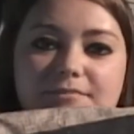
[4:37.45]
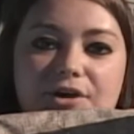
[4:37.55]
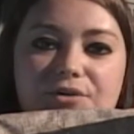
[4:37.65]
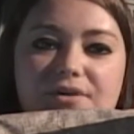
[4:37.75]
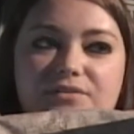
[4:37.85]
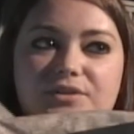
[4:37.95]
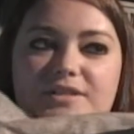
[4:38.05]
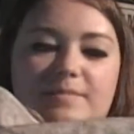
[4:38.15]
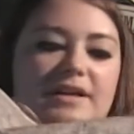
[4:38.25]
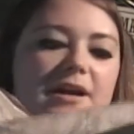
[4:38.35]
although I've only
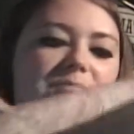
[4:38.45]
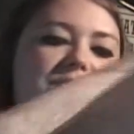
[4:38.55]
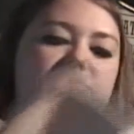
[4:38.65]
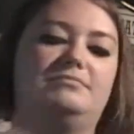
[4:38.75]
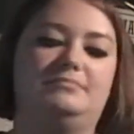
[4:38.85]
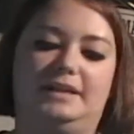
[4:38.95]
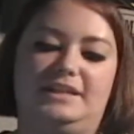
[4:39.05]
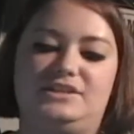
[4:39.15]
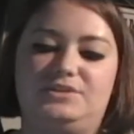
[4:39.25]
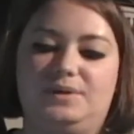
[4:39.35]
spent a couple
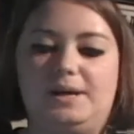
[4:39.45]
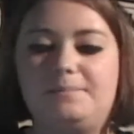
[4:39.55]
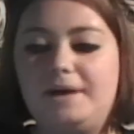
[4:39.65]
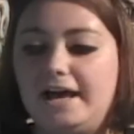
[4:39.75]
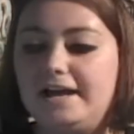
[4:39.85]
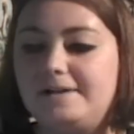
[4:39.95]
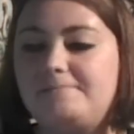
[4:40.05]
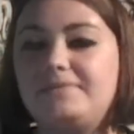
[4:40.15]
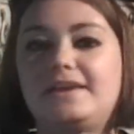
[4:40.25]
minutes doing it, but...